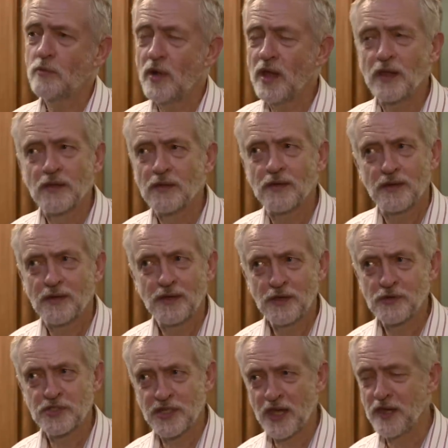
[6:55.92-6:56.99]
Well,
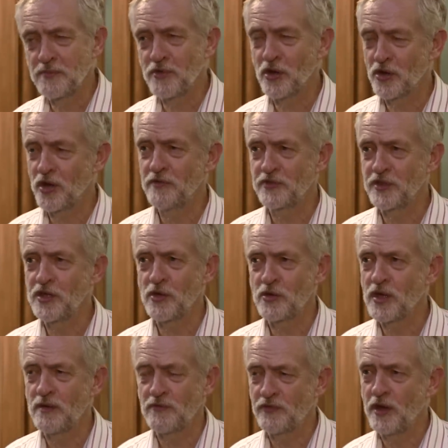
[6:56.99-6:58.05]
you say I'm not going for the
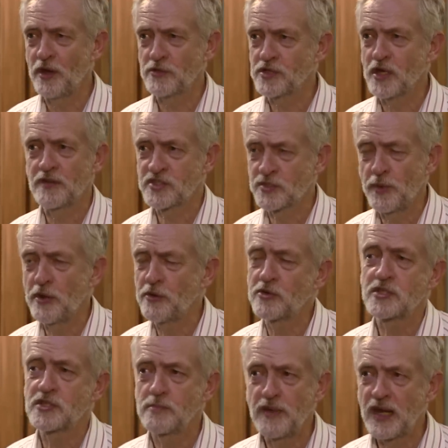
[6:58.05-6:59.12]
UKIP vote. I've
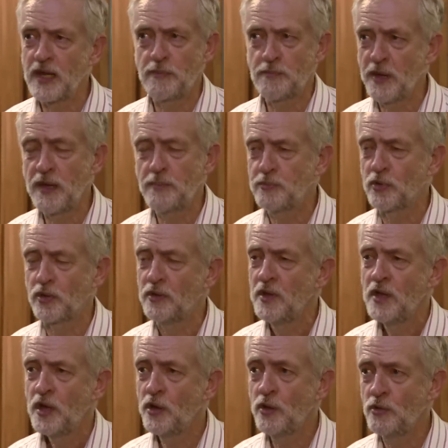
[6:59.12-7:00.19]
spoken to many people
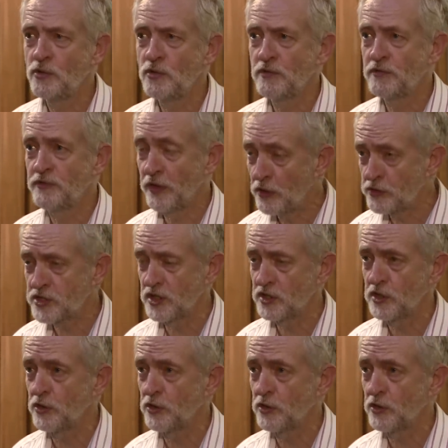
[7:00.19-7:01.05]
who voted